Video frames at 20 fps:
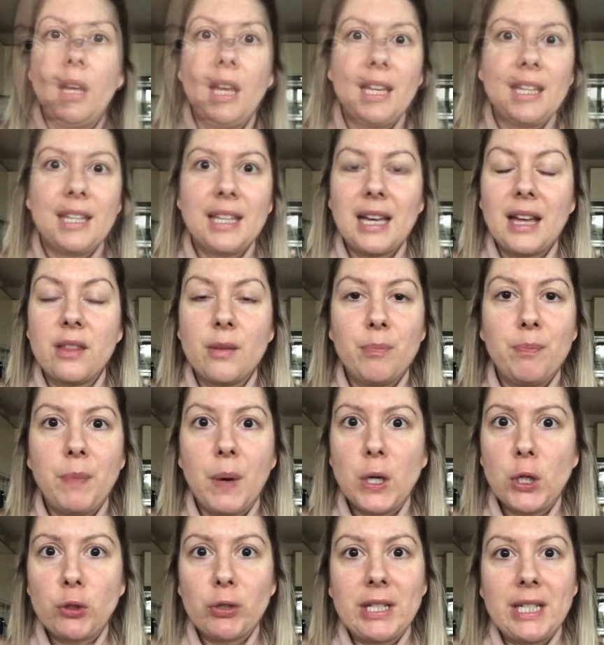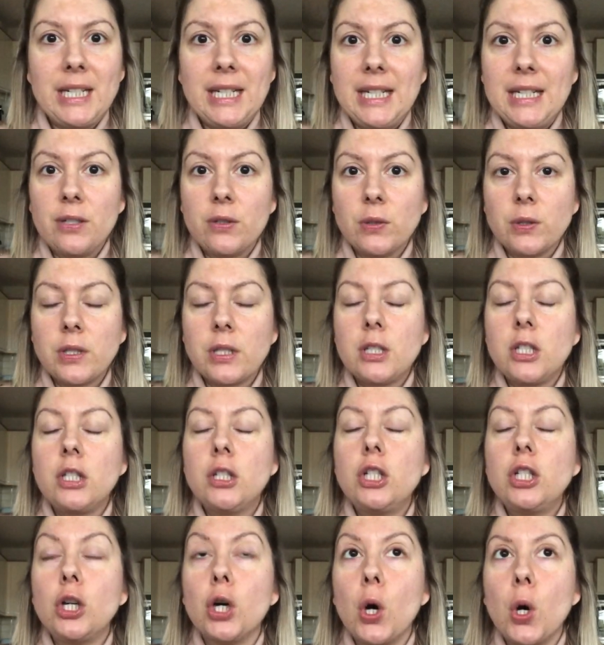Yeah, the buggering needles.
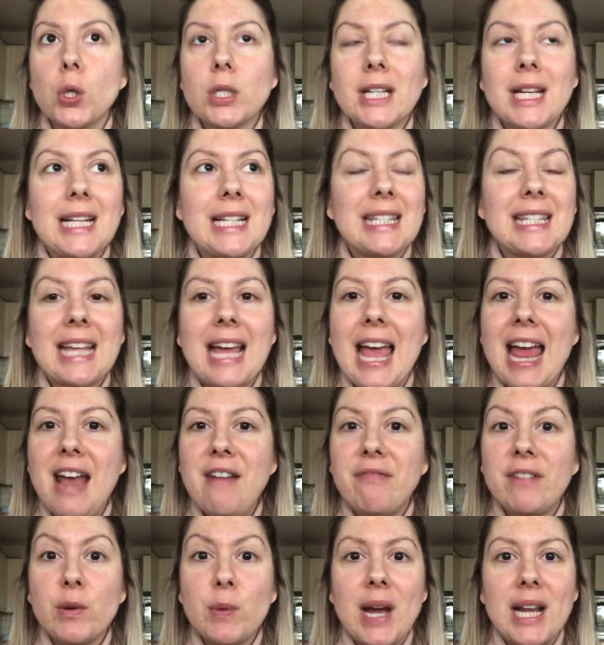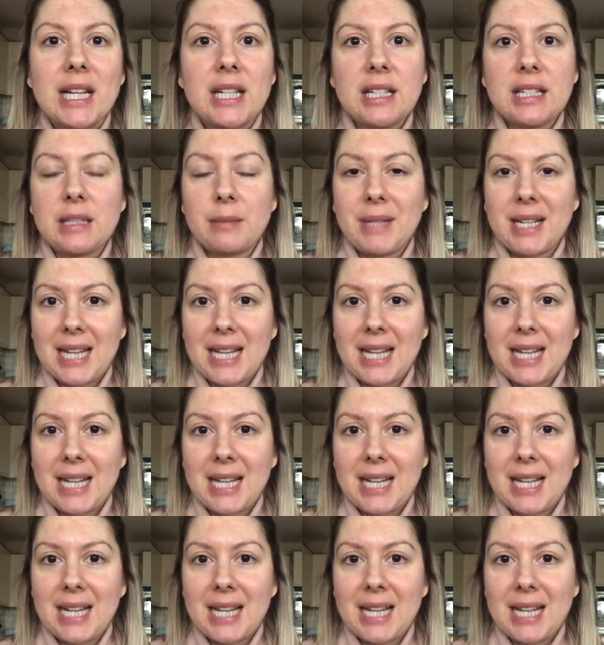God, it's everywhere. And it doesn't matter